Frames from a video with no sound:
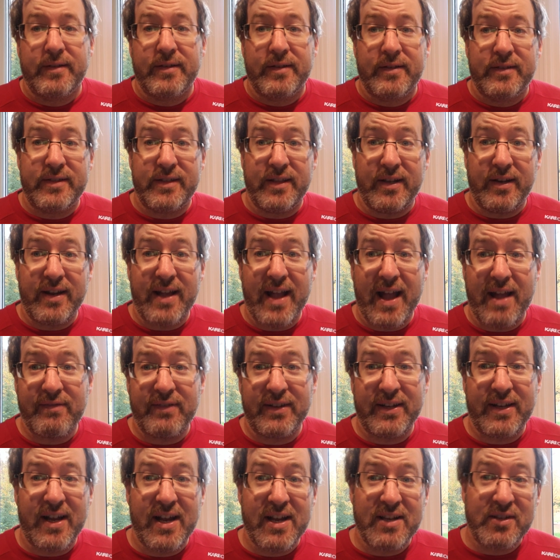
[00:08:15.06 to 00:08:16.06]
So there you have
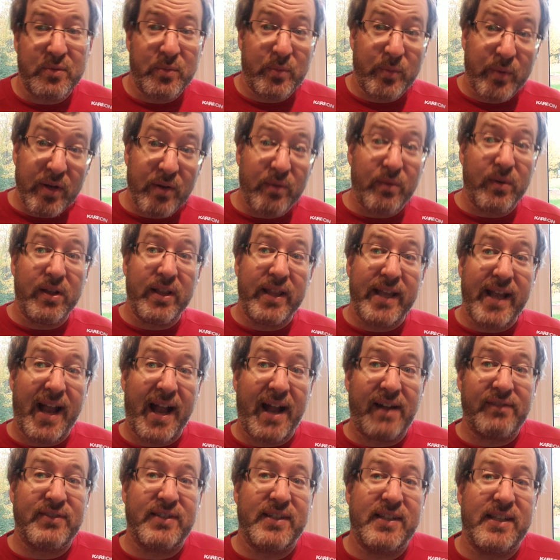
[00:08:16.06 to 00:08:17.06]
it, guys. We really
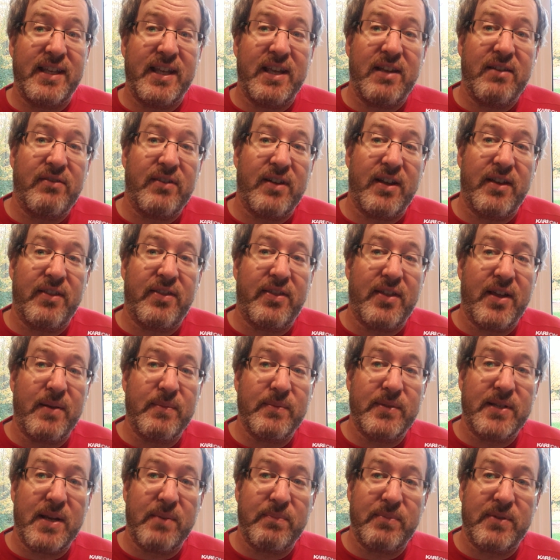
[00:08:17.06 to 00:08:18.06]
have to give a
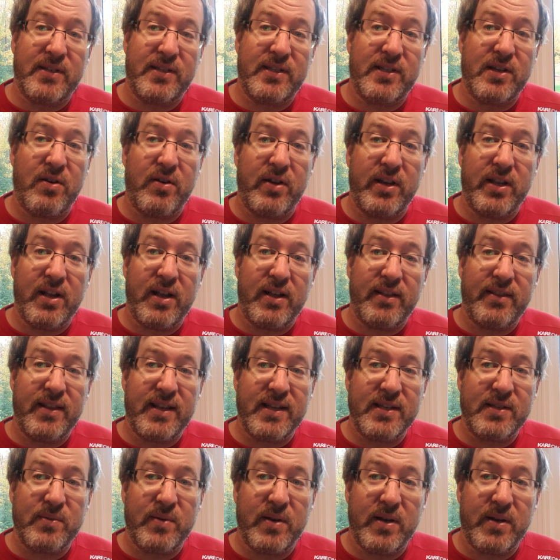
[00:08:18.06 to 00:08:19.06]
thumbs up to Sony on
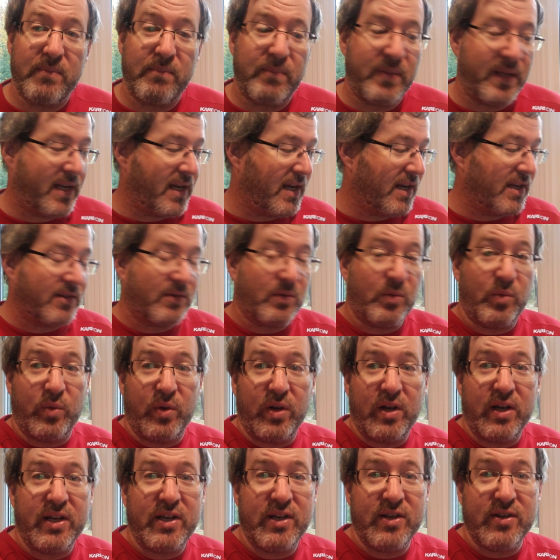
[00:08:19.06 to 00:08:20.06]
this one because
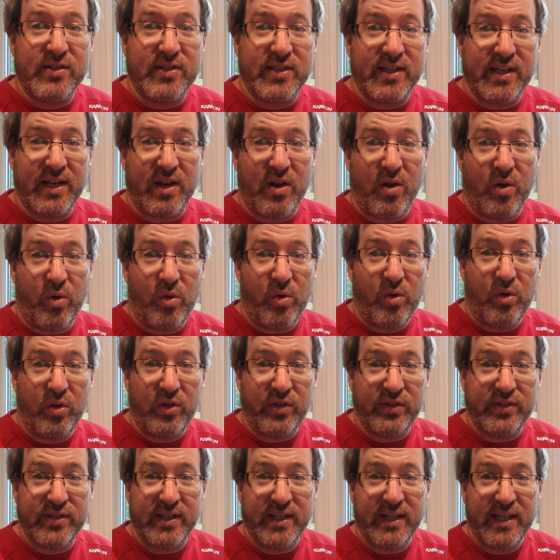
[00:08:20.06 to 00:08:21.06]
we're using
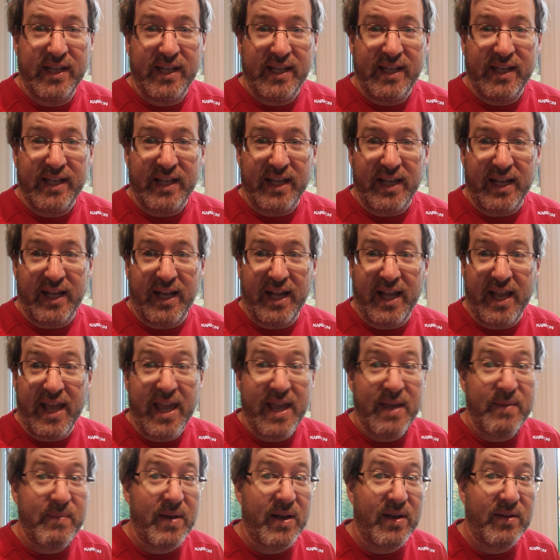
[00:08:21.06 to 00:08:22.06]
old uh,
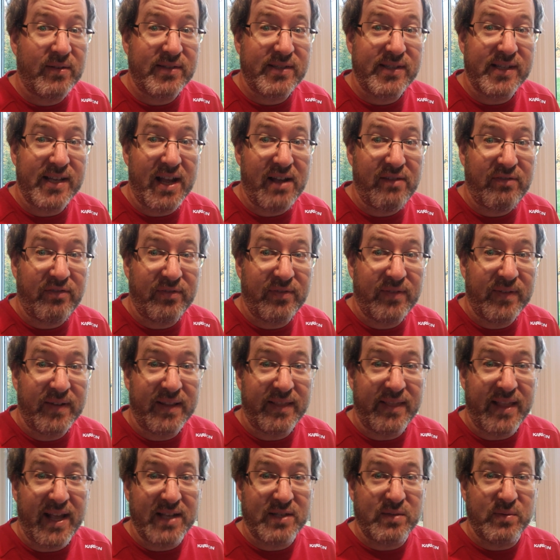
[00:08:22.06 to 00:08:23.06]
A mount stuff.
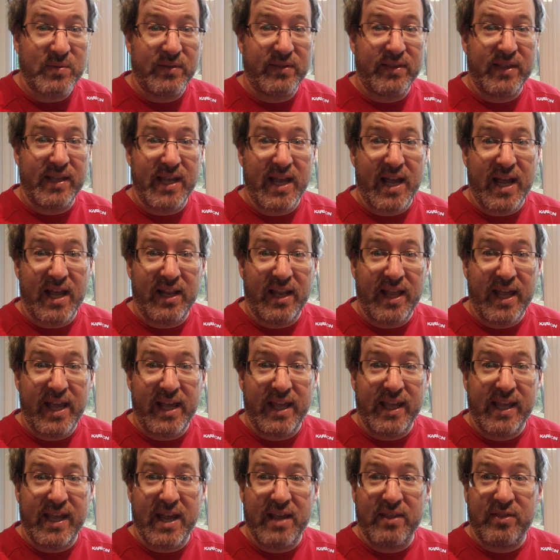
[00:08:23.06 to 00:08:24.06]
That's what the
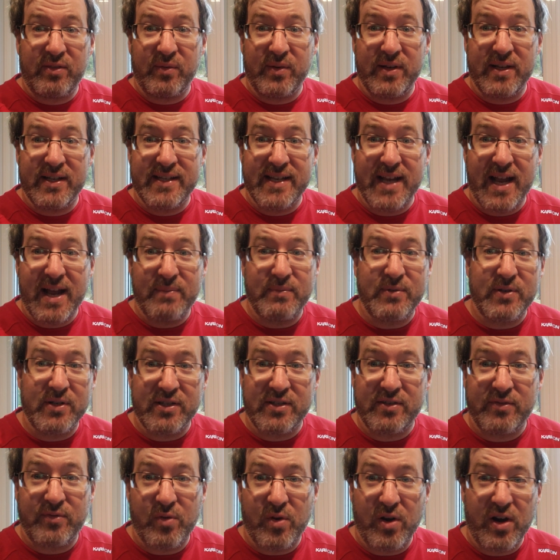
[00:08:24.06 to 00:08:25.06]
laea 3 adapter
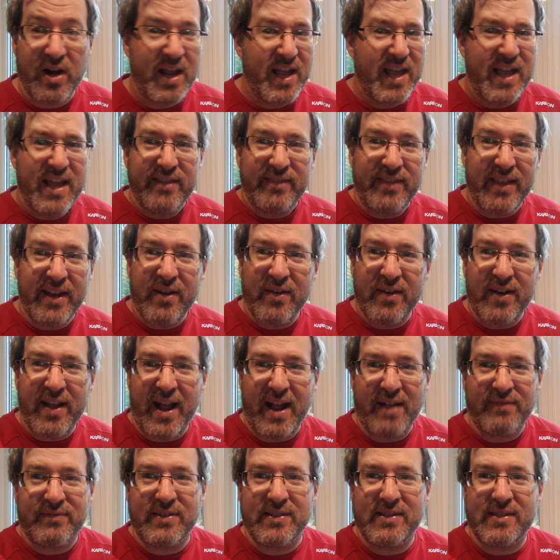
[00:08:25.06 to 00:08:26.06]
is for. They don't
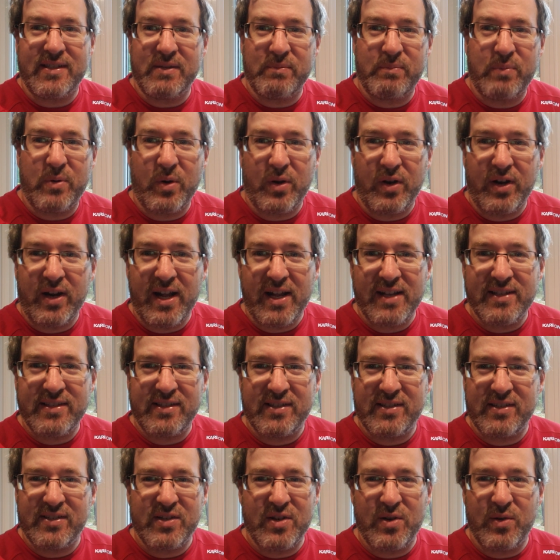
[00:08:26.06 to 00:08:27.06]
have to support us.
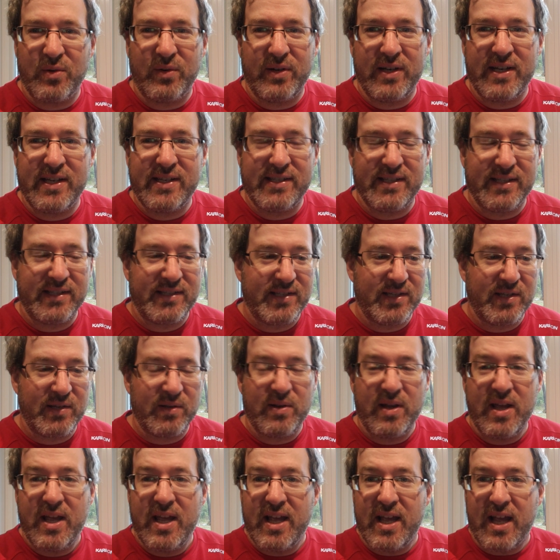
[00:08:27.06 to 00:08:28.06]
There's no reason
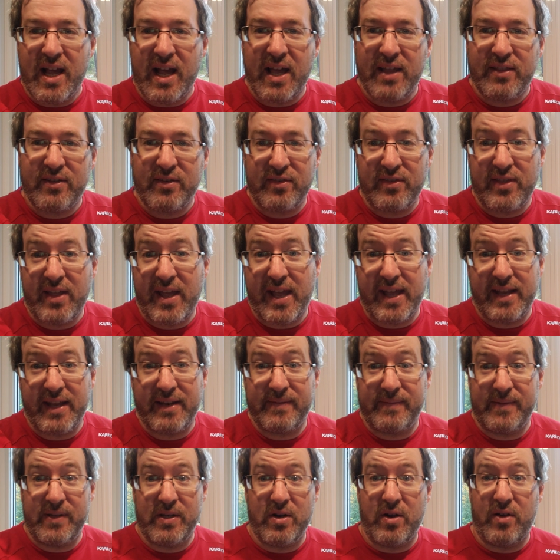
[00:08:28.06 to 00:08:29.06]
to, other
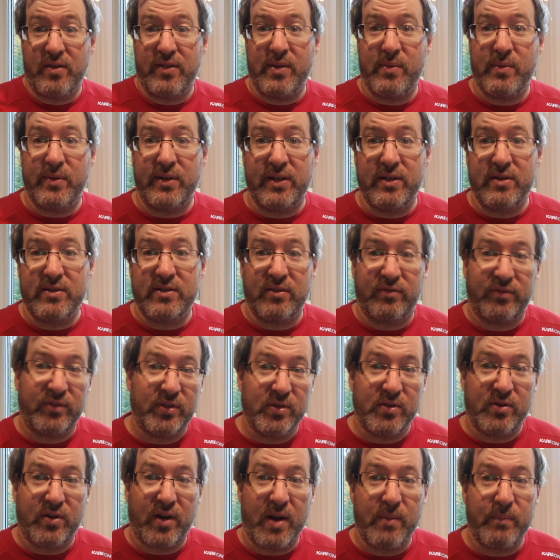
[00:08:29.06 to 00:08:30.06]
than you know they would lose a
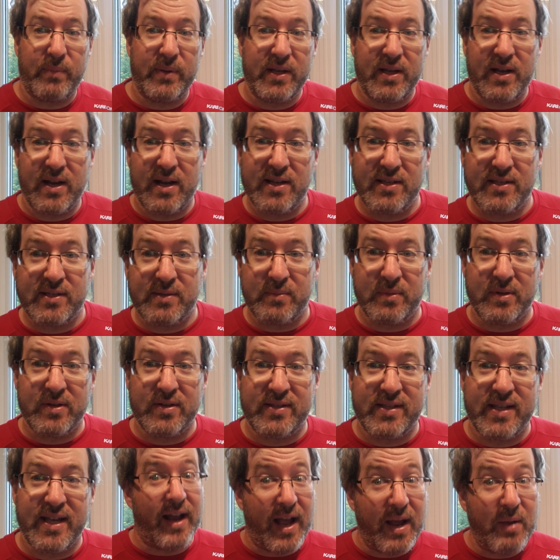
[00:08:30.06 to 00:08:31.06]
few grumpy
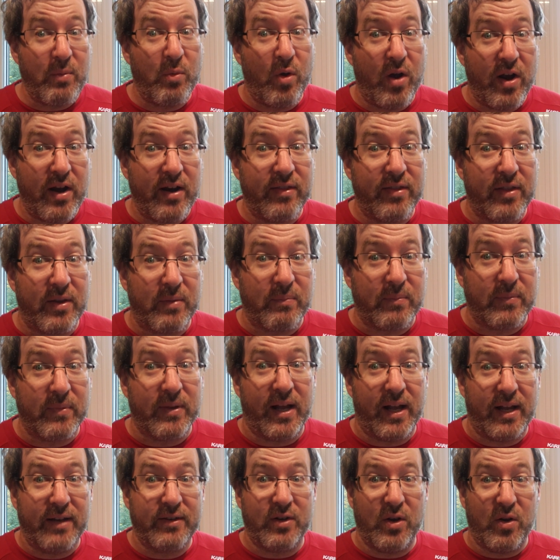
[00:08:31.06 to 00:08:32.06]
customers, and I'm one of them.
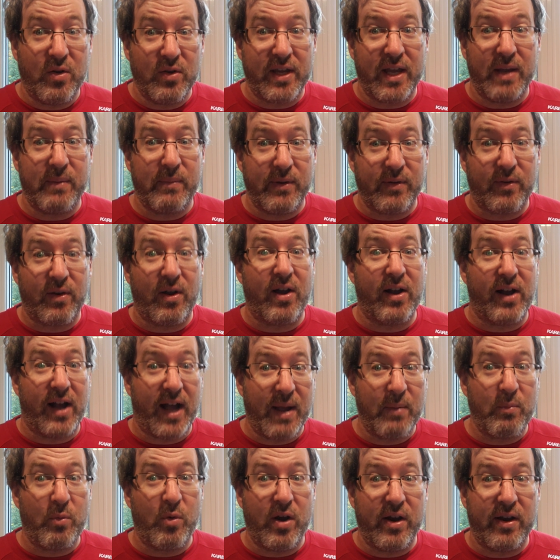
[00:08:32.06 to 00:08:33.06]
Uh, don't get me wrong,
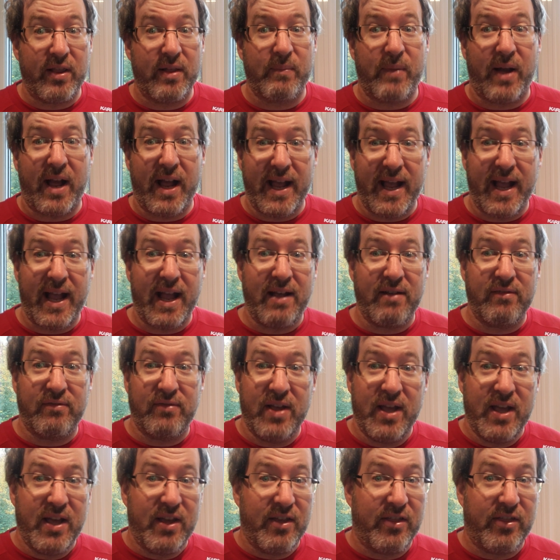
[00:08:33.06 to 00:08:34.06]
I'm one of them. I have
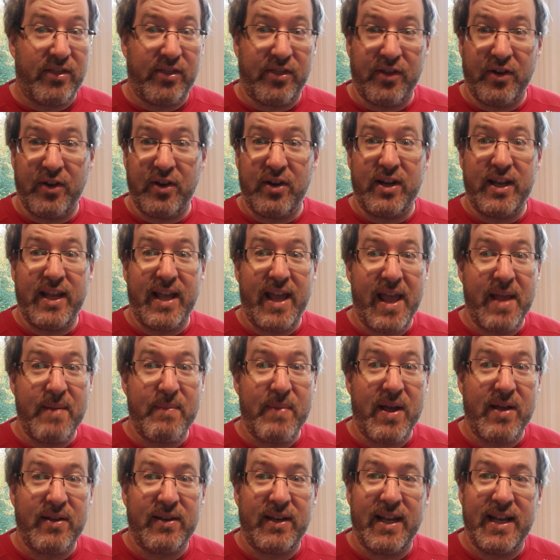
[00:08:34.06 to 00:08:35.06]
30 A
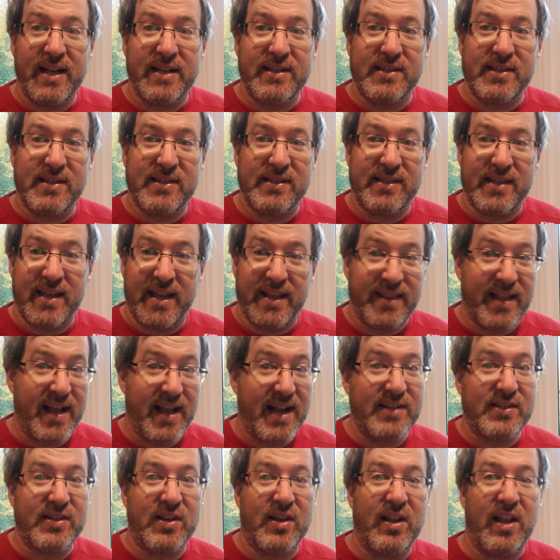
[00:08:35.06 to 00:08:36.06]
mount lenses, and
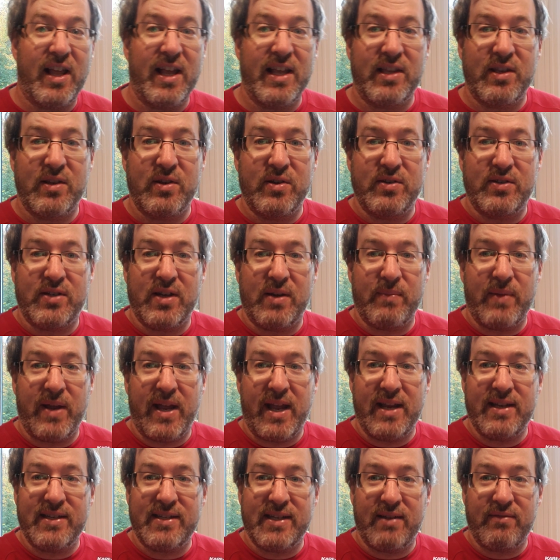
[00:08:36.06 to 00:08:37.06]
that's all I use on my
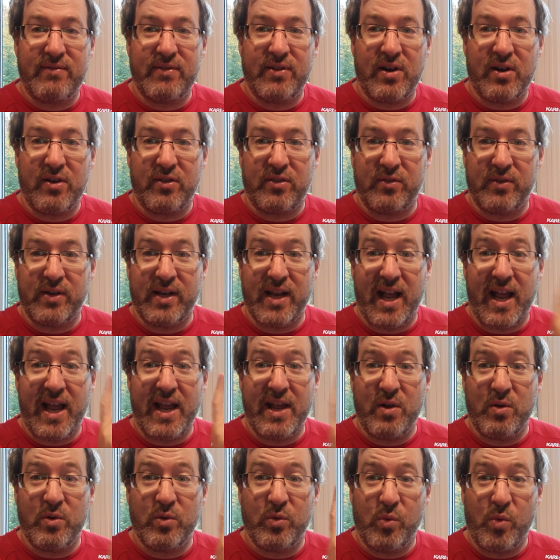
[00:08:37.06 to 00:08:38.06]
A7R3. I
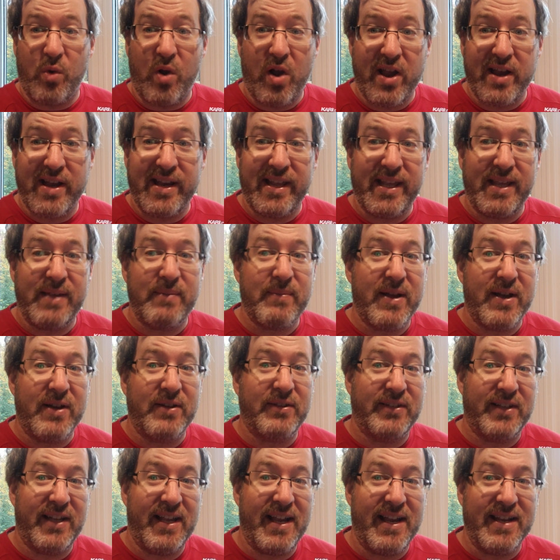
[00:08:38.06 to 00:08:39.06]
own one E
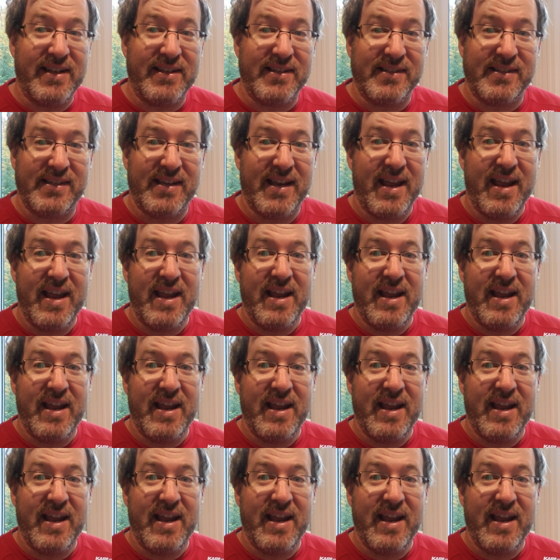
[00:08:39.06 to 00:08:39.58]
mount lens.